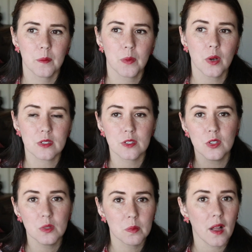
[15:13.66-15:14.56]
post
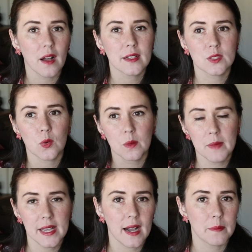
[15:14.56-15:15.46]
new blogs or
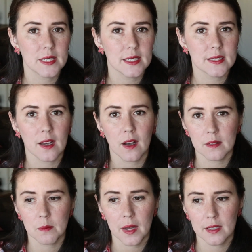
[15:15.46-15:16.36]
make updates
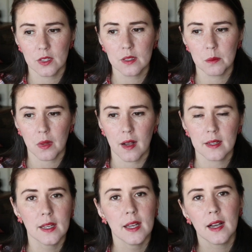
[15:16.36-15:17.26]
on my current
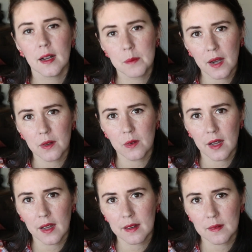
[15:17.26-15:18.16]
blog about
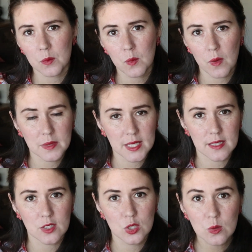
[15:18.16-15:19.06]
when
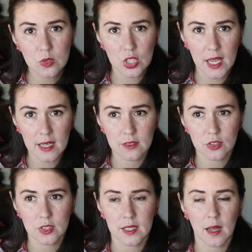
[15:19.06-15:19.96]
websites do
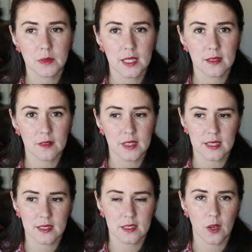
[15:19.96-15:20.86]
change and update their
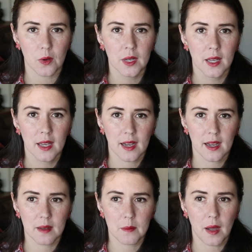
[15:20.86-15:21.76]
lists. So
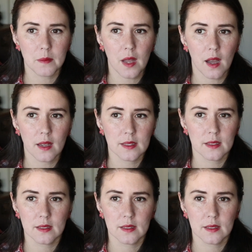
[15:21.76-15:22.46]
I'm not